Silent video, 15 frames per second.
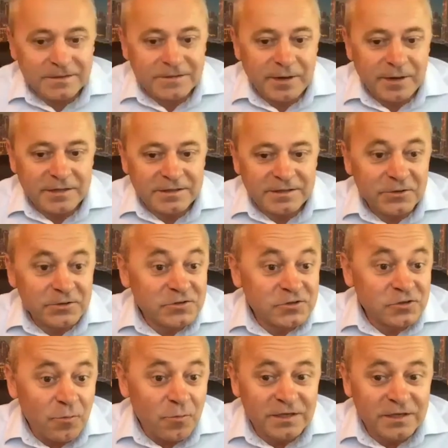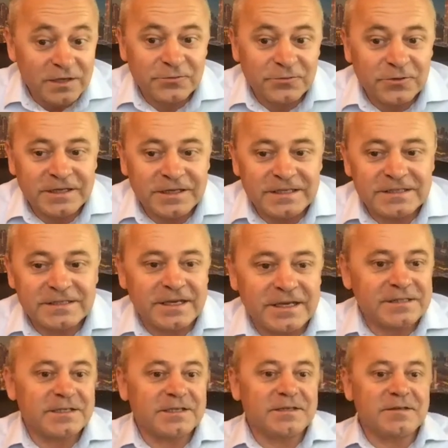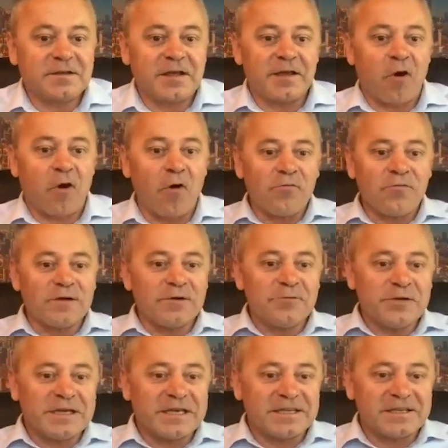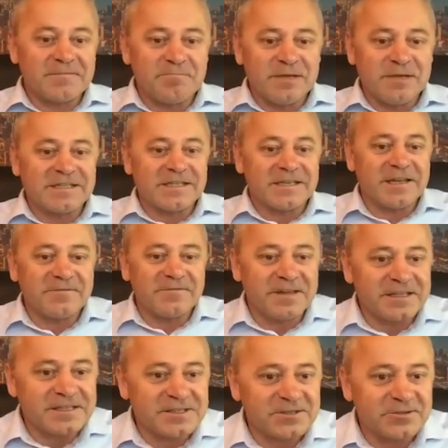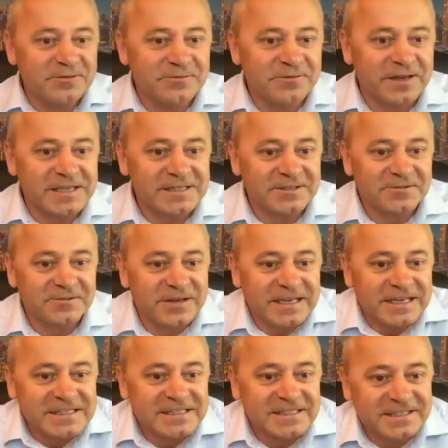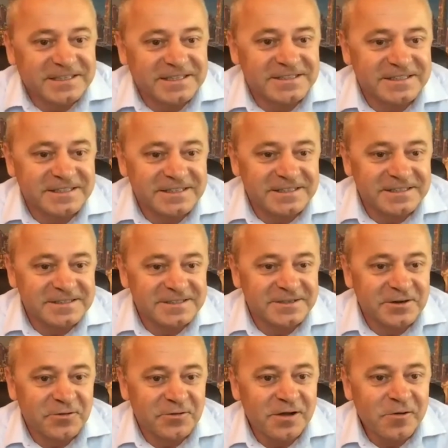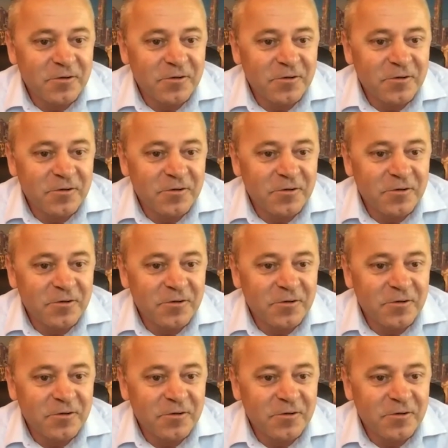Dima, thank you so much for the insights, and hopefully we can meet at an event soon face to face as the